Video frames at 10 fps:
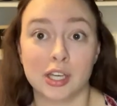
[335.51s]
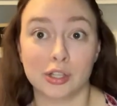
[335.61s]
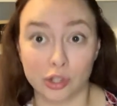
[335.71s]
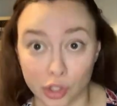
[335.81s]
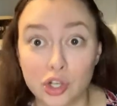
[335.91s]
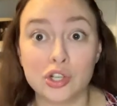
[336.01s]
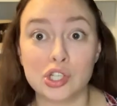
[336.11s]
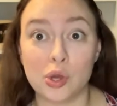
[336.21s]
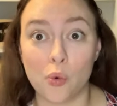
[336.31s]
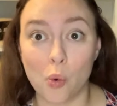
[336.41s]

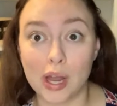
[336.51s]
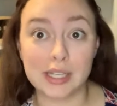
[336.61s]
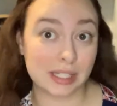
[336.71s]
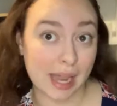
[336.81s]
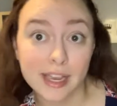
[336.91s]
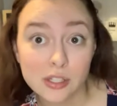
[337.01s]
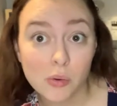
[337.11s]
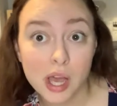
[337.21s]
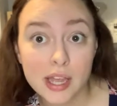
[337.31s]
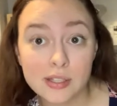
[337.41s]
learnt what sex
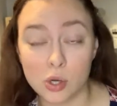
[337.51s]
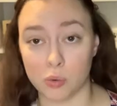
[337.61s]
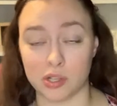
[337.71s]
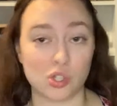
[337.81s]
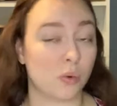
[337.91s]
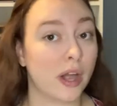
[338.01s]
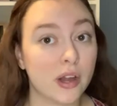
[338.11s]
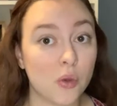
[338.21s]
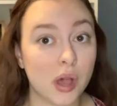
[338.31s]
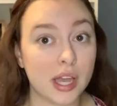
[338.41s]
was or what
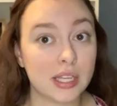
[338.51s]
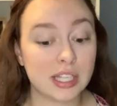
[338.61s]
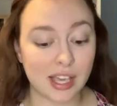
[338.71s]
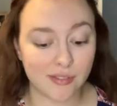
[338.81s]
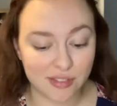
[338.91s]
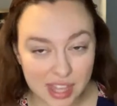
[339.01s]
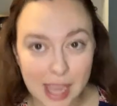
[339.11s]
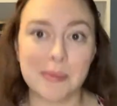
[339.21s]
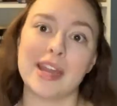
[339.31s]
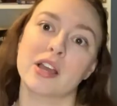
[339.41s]
swearing was, if
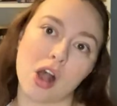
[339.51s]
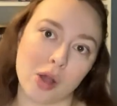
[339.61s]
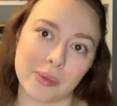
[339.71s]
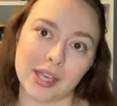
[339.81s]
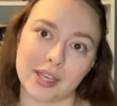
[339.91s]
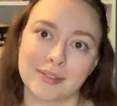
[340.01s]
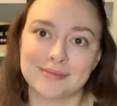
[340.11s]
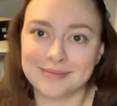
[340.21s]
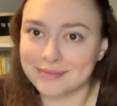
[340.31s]
they made a comic.